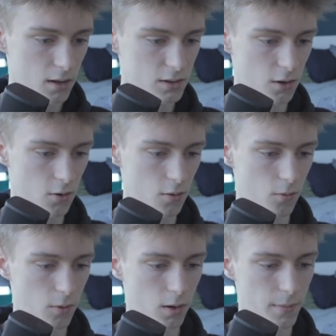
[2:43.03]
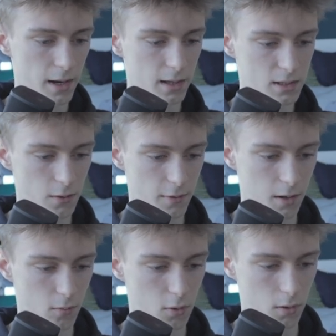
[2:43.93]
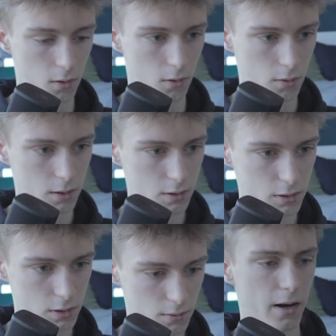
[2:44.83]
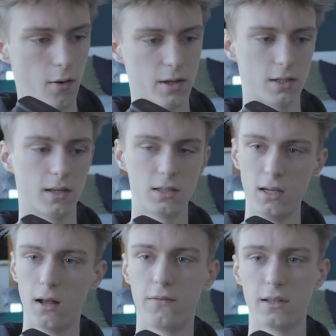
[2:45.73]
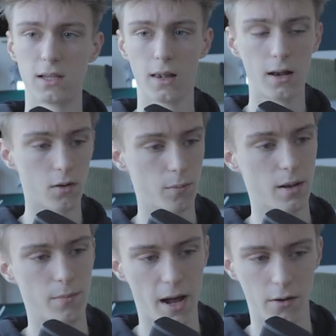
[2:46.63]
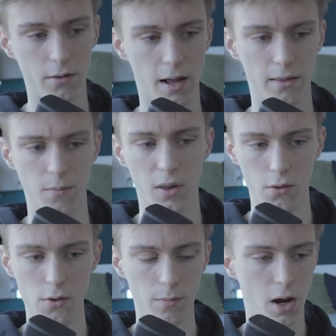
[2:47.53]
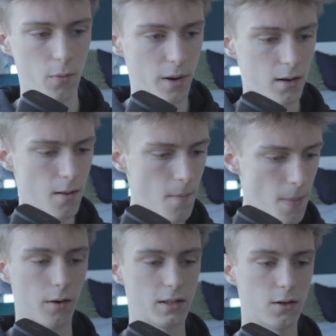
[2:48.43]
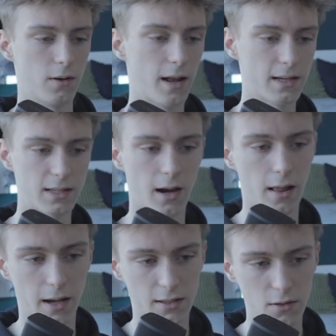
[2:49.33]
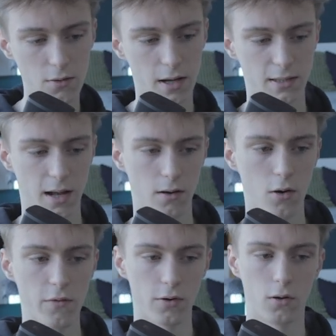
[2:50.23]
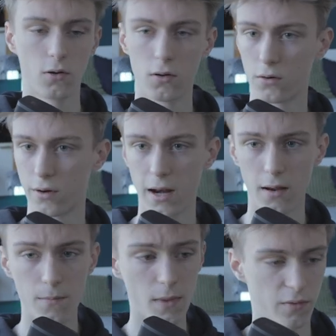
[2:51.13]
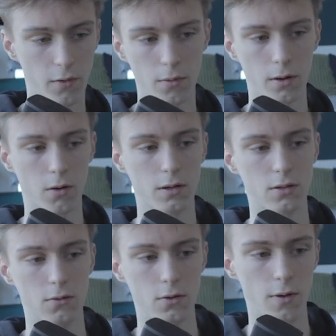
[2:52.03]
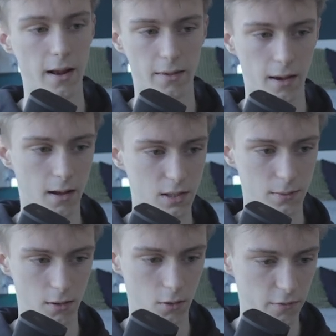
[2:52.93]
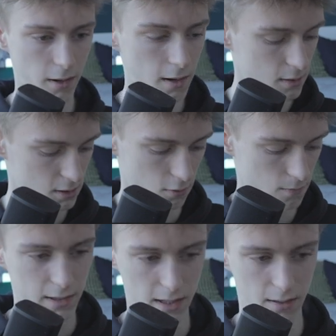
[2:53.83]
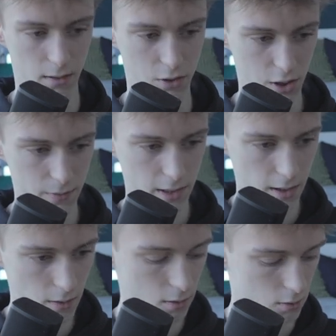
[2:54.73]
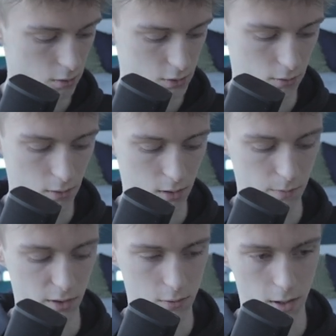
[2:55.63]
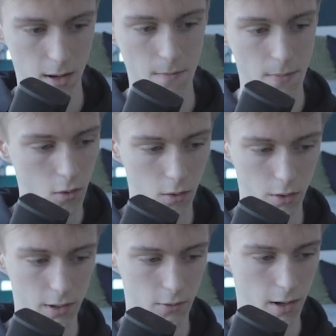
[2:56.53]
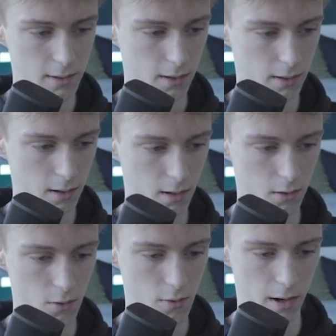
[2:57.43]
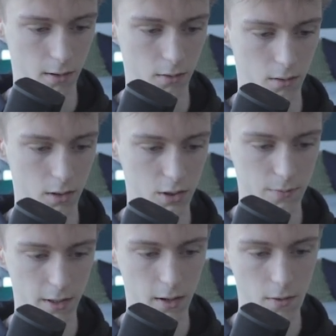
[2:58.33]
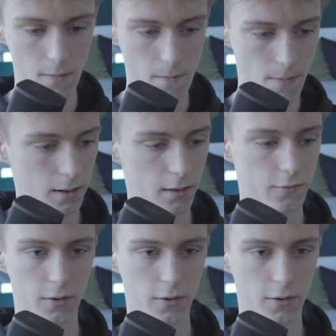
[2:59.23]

So we'll make it something more orange. And now as you can see, it fits a little bit better than the blue in my opinion. Alright, so the next thing I like to do is add an overall color grading before we're going to do anything else with the overlay. So let's add an adjustment layer, Ctrl+Alt+Y, or you can right click new and then adjustment layer. Then